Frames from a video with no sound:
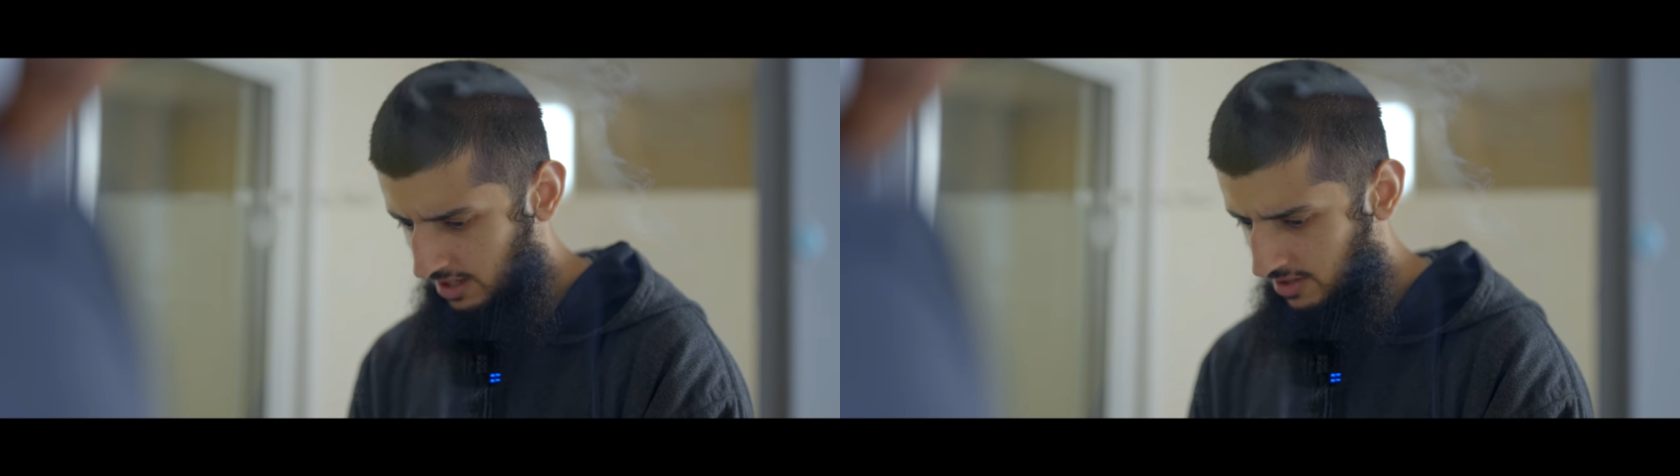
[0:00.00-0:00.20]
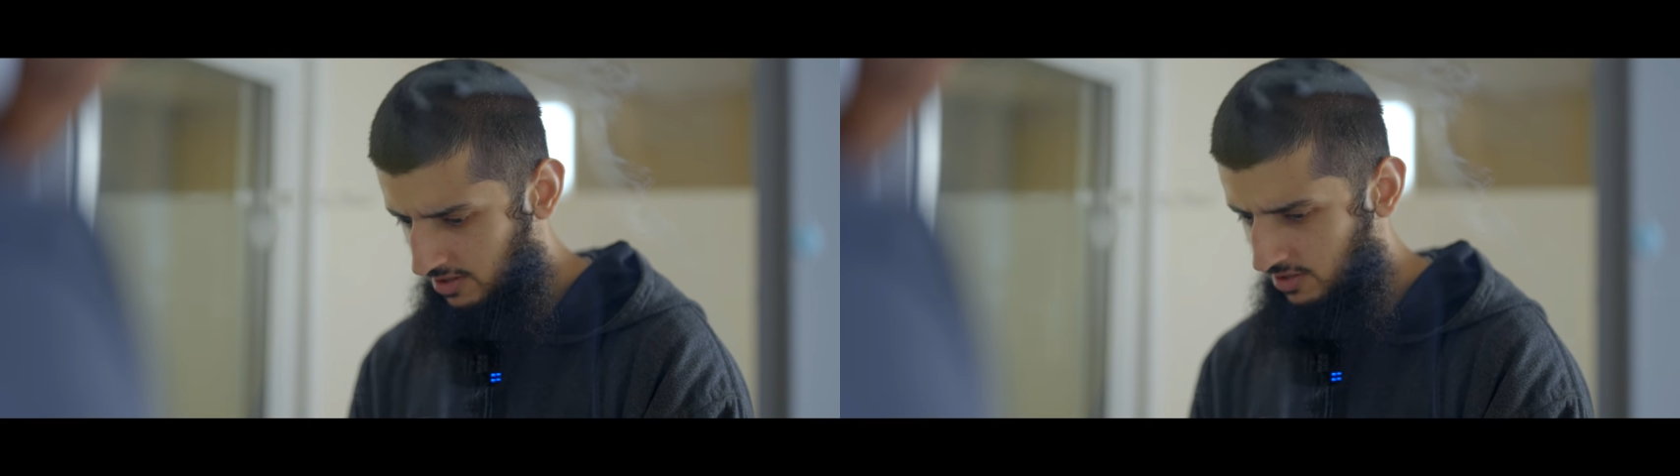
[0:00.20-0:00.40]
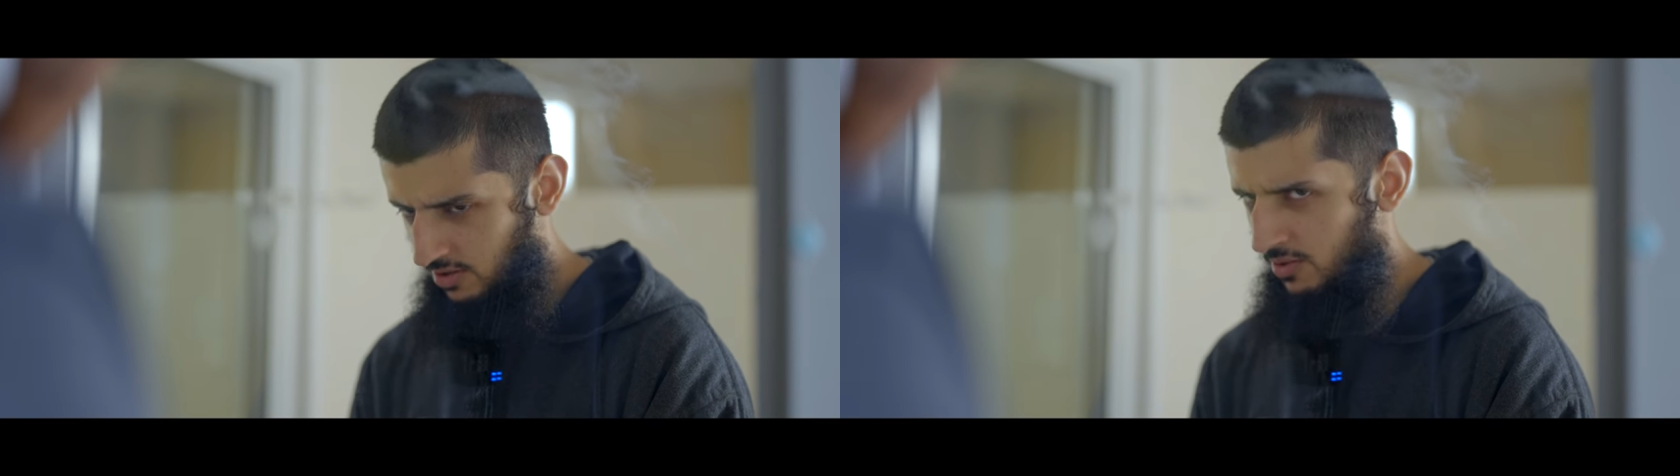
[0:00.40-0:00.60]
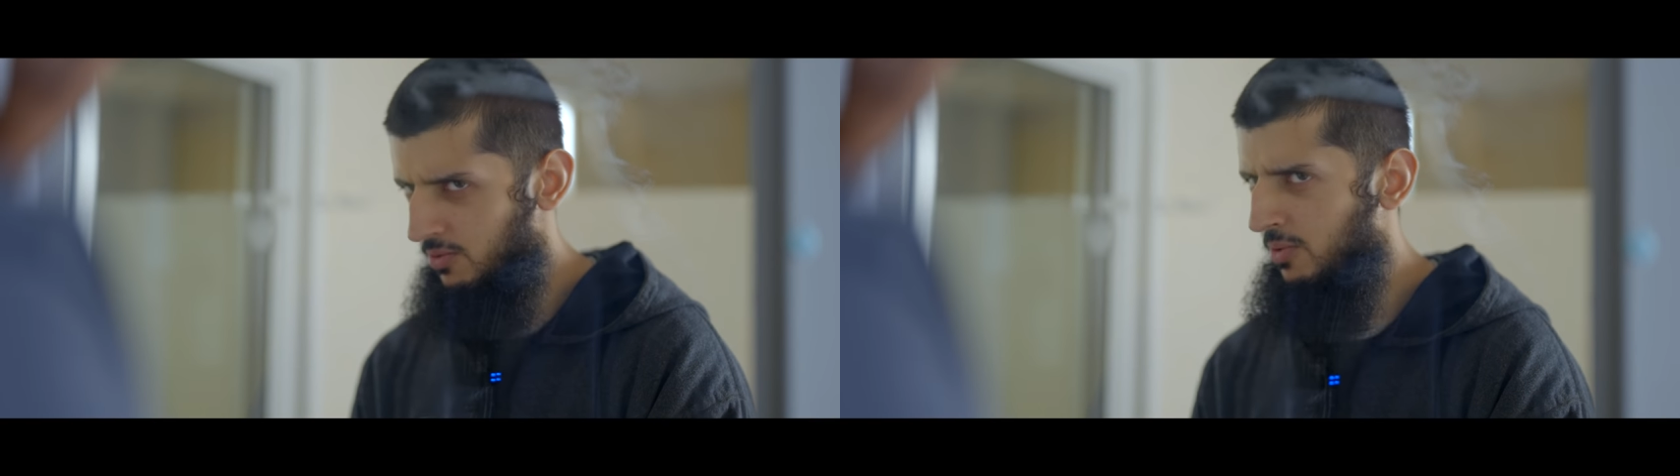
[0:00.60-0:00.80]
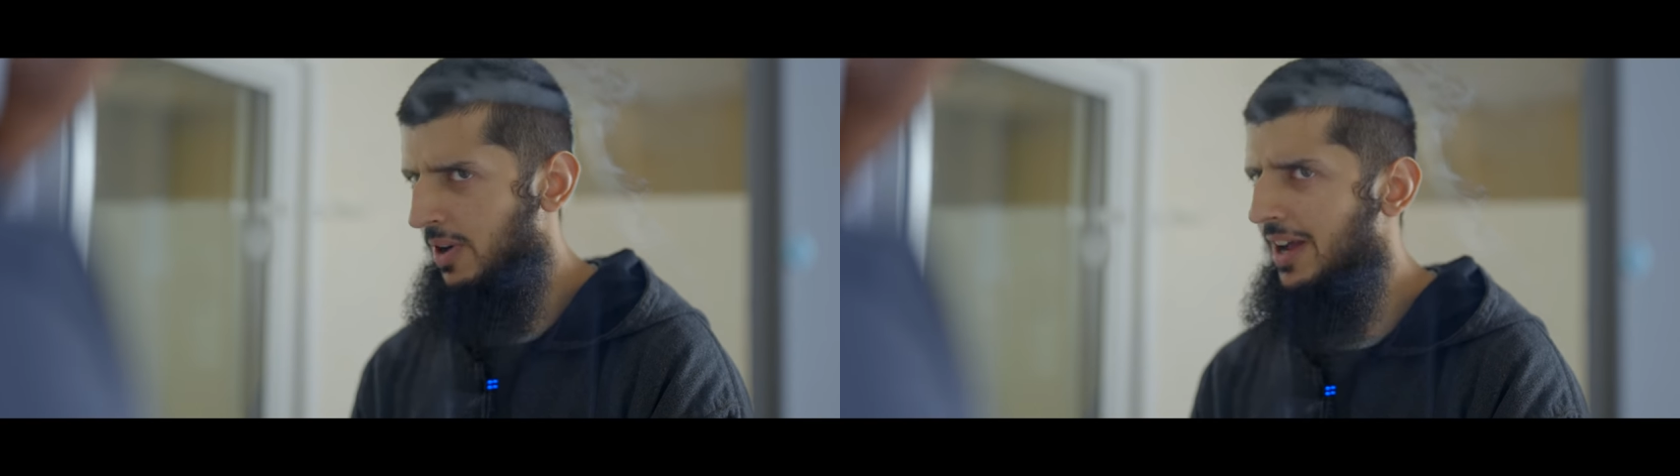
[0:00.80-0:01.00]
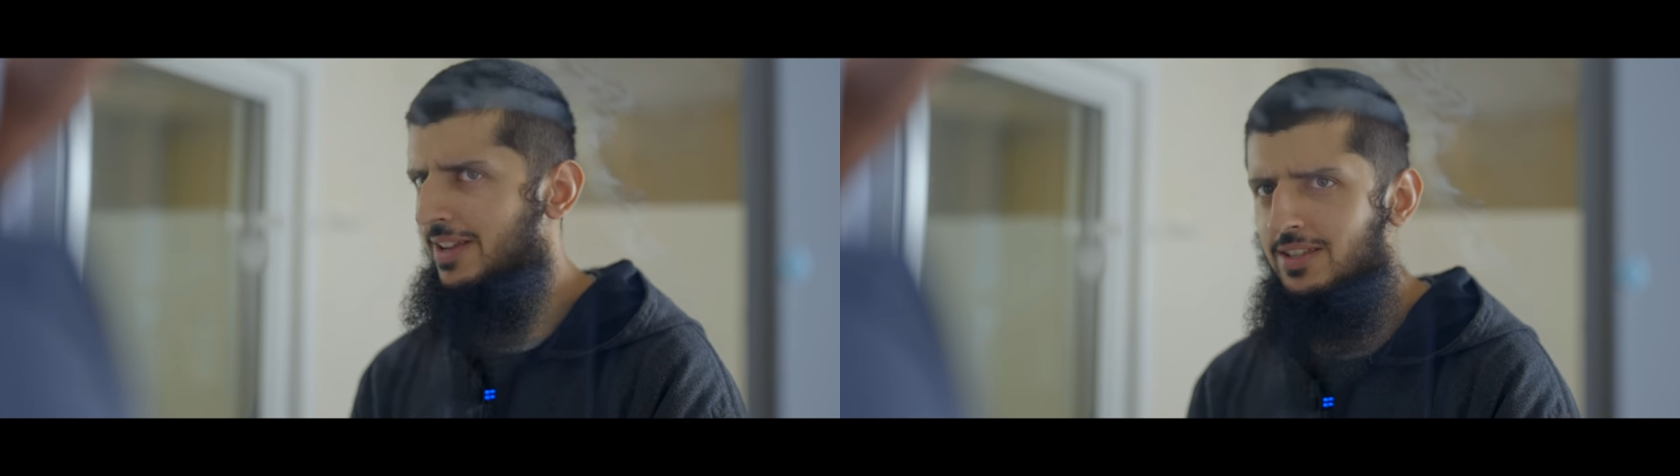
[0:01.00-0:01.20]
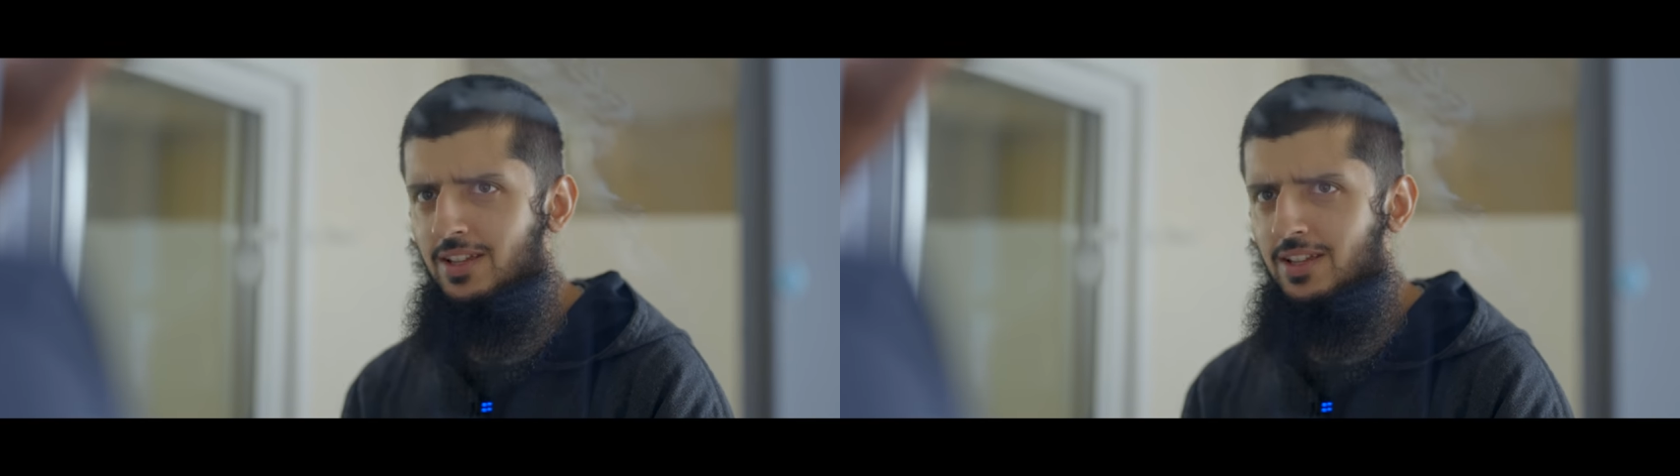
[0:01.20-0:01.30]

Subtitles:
So, why is it